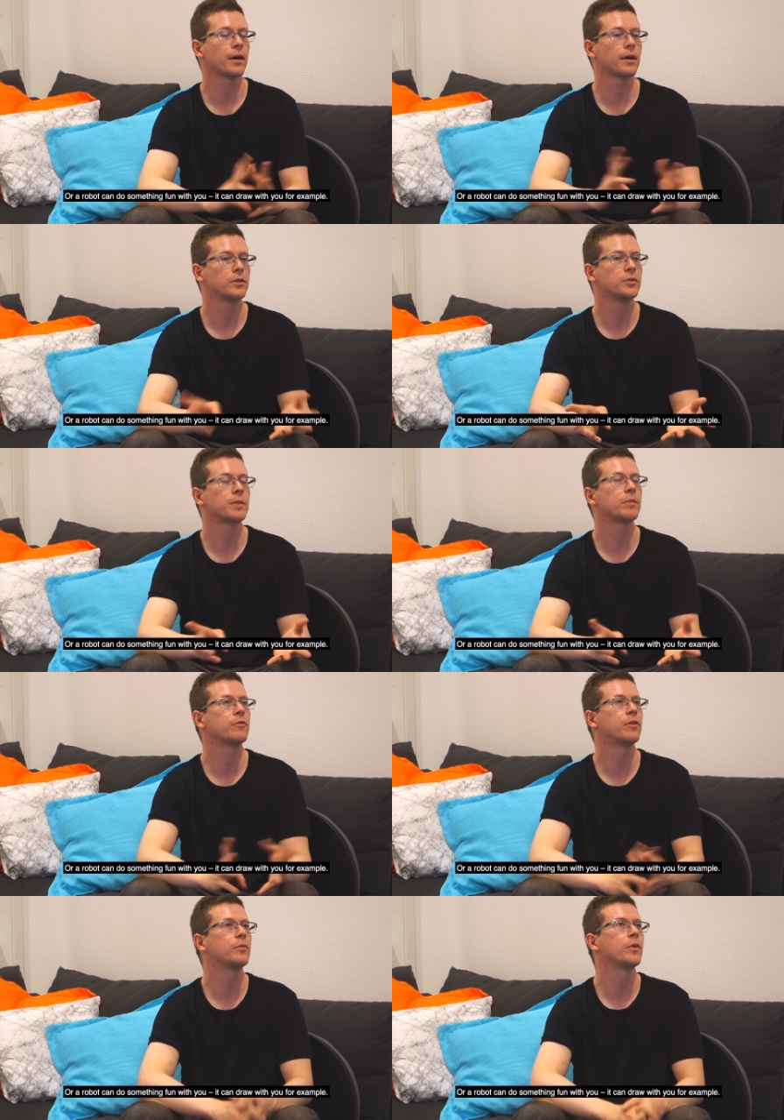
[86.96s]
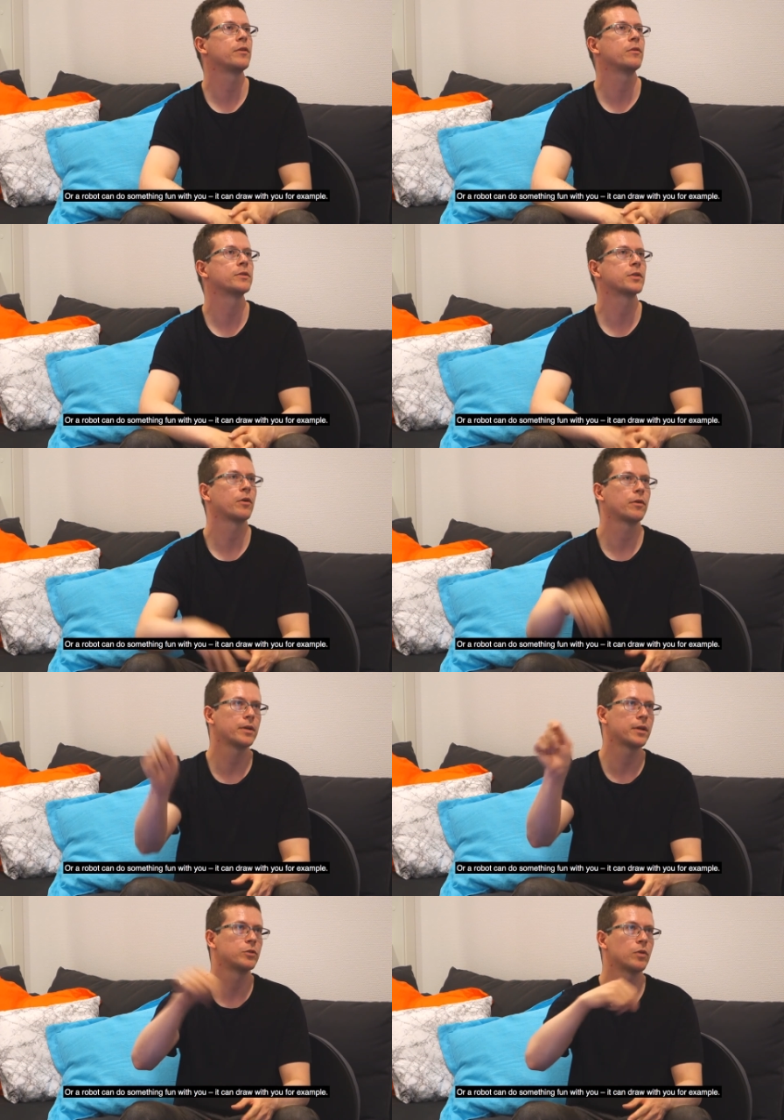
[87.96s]
uh, do something fun with you so it
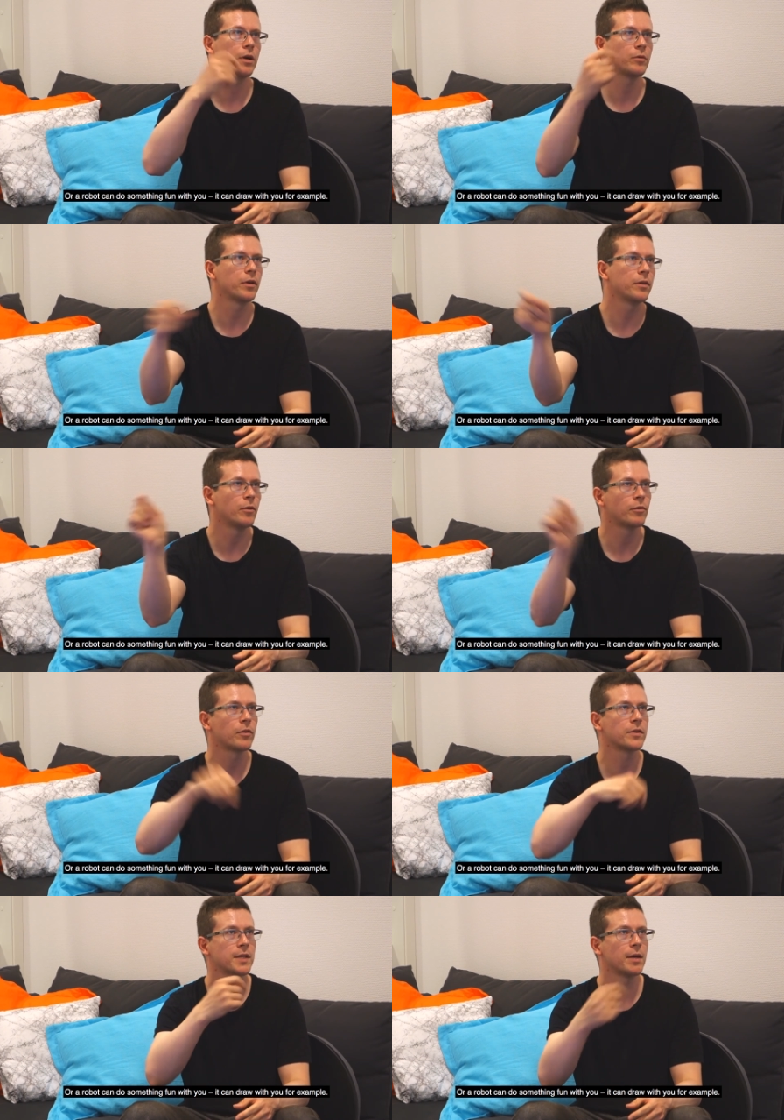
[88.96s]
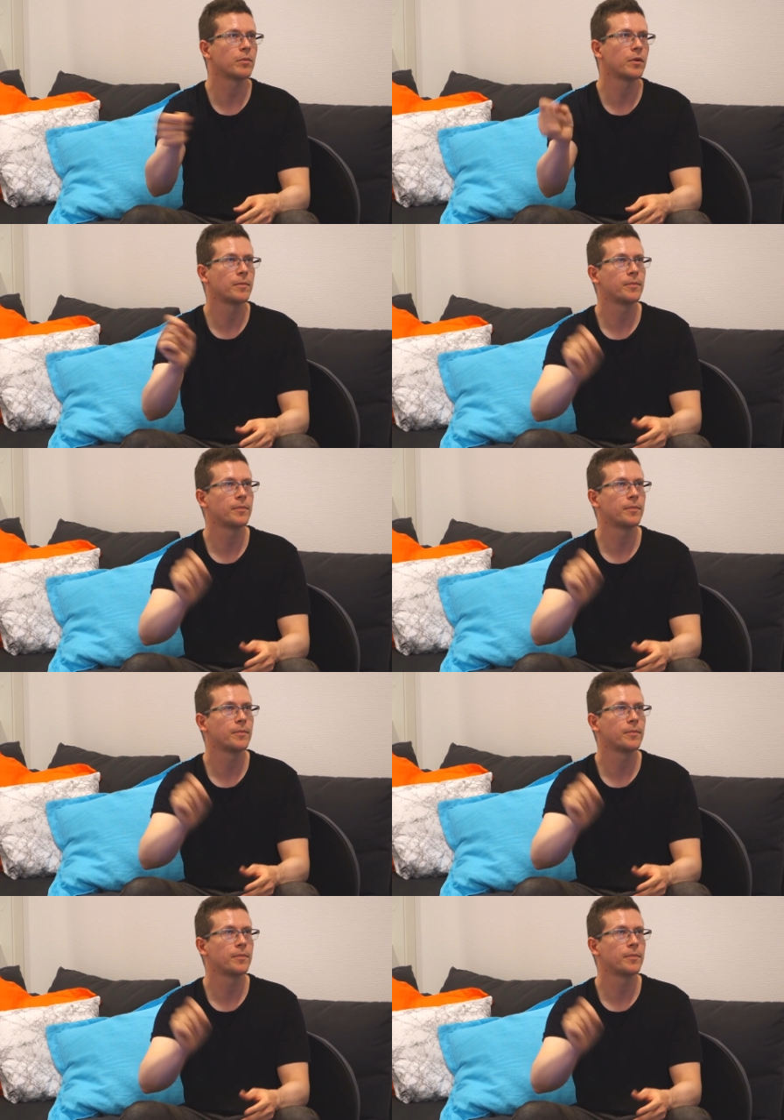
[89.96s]
can draw with you for example